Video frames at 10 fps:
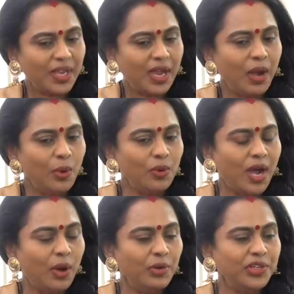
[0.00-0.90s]
How,
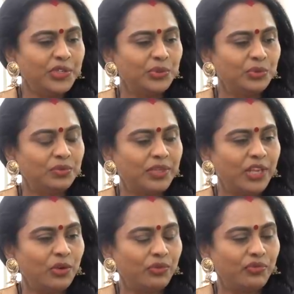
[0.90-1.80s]
how did you
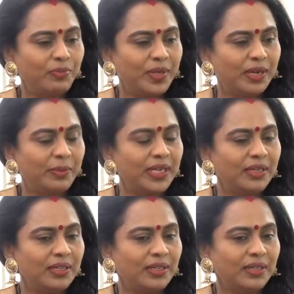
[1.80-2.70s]
think of becoming, uh,